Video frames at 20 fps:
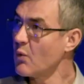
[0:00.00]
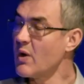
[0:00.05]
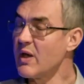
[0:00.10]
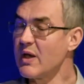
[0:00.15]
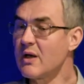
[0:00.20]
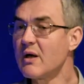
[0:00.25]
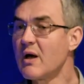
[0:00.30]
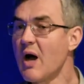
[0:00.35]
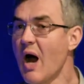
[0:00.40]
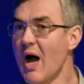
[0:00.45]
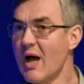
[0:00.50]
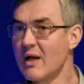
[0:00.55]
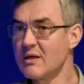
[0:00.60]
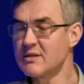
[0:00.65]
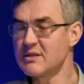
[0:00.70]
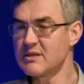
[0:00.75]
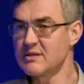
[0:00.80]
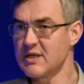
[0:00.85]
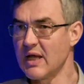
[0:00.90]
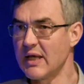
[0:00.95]
We
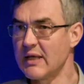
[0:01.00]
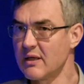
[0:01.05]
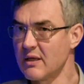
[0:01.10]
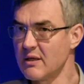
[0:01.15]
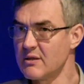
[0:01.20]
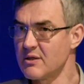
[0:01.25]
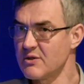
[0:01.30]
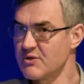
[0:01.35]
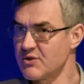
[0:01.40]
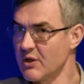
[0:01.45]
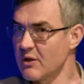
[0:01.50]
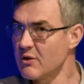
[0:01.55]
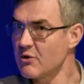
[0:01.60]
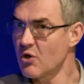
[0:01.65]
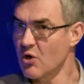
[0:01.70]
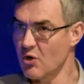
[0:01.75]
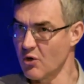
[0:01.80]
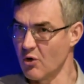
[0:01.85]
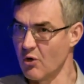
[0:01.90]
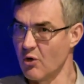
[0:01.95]
can't take it as a
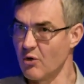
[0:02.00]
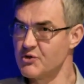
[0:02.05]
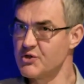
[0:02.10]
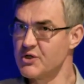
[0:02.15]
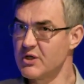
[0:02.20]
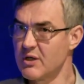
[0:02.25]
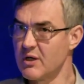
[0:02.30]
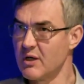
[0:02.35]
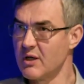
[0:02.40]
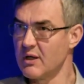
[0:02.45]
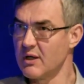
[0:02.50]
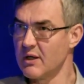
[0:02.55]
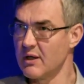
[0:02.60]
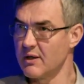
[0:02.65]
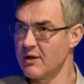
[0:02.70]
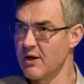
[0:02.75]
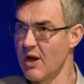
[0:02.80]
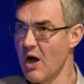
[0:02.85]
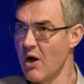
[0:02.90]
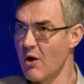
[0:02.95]
chronological,
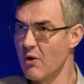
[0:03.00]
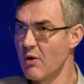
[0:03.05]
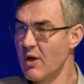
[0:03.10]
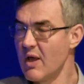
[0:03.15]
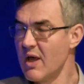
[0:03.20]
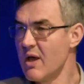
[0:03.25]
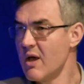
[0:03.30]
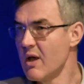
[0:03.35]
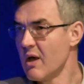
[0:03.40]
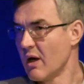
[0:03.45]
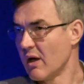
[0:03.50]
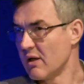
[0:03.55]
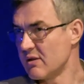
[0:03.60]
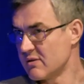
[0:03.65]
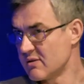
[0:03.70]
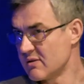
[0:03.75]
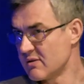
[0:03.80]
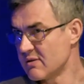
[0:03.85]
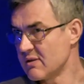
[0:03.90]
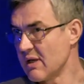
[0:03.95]
and now
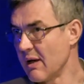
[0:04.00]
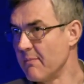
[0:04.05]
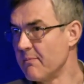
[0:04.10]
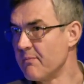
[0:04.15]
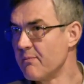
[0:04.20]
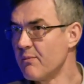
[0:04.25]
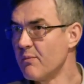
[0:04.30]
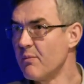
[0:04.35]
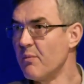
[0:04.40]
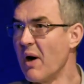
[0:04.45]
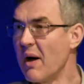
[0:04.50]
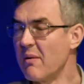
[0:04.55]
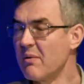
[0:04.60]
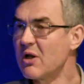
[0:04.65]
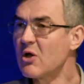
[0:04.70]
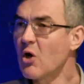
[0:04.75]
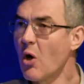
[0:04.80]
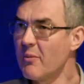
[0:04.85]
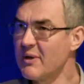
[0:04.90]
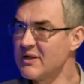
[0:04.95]
as some Bible
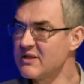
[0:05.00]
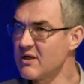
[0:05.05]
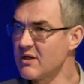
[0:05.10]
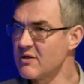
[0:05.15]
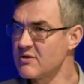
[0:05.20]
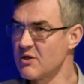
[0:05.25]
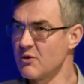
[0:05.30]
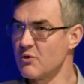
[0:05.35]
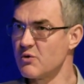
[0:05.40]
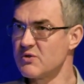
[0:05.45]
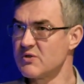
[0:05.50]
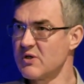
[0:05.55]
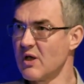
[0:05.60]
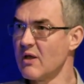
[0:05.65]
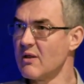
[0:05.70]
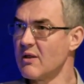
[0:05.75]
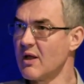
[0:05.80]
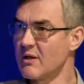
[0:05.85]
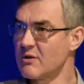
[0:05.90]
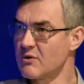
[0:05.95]
commentators
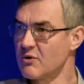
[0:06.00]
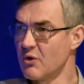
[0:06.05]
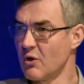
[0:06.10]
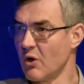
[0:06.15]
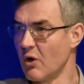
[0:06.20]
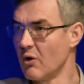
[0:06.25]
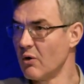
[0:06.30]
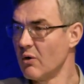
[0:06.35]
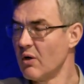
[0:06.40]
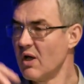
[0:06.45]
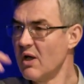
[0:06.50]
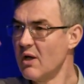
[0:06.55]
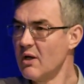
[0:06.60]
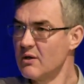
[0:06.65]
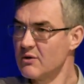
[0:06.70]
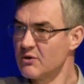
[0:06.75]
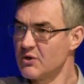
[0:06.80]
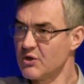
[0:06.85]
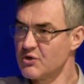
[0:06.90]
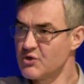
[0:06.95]
say that, you know,
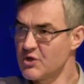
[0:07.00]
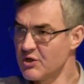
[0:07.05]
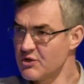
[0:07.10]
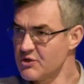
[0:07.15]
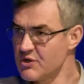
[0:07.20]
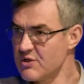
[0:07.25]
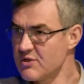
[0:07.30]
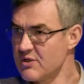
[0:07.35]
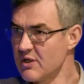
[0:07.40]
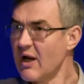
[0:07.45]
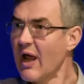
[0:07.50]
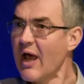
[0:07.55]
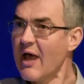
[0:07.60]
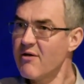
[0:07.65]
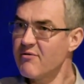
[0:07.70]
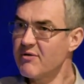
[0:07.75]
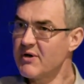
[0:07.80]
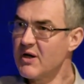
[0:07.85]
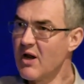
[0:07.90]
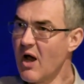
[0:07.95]
the church is in
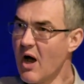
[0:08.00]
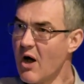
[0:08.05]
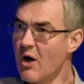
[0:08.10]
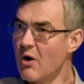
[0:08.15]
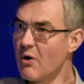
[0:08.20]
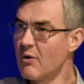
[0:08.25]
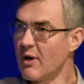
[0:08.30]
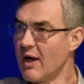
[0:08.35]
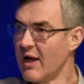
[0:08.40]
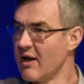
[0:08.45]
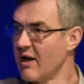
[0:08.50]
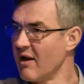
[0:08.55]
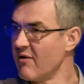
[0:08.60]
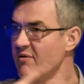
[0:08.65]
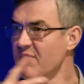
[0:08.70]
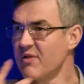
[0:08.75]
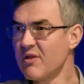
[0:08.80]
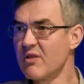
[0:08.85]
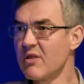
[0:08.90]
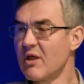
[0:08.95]
heaven now and
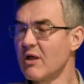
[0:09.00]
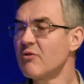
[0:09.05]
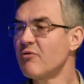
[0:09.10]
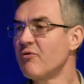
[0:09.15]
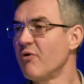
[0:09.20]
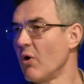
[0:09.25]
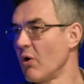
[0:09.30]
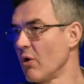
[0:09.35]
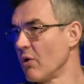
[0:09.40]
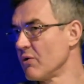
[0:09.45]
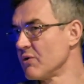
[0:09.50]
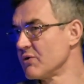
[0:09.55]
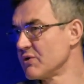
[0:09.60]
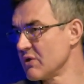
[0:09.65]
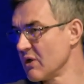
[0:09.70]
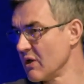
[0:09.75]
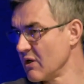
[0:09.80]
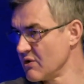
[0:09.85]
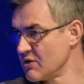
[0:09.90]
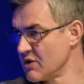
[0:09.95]
everything that follows
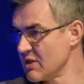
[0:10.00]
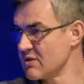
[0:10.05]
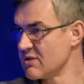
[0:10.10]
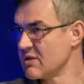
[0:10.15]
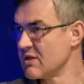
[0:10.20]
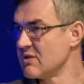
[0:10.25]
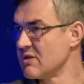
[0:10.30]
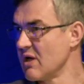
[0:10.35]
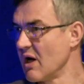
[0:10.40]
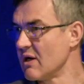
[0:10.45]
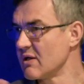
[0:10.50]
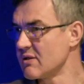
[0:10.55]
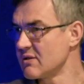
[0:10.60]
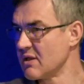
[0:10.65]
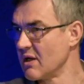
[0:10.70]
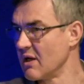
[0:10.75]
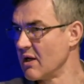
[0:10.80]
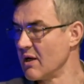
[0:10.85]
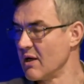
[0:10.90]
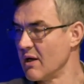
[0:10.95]
is just
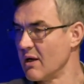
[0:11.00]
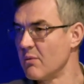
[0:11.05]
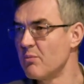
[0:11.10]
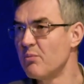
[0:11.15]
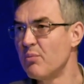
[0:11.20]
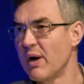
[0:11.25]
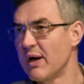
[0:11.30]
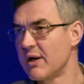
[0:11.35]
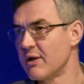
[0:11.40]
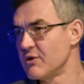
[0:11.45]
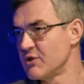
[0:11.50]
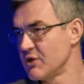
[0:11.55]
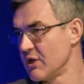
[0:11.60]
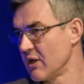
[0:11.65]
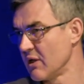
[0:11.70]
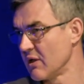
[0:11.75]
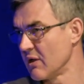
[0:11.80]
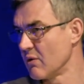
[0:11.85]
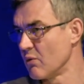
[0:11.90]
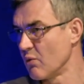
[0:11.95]
disaster and
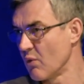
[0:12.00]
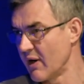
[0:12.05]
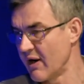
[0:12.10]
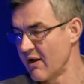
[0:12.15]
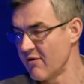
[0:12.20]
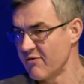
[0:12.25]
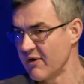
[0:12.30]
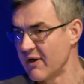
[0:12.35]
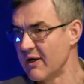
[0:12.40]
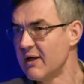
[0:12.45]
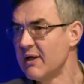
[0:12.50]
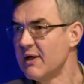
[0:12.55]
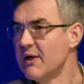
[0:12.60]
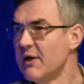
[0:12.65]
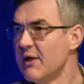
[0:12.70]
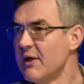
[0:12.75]
punishing and whatever.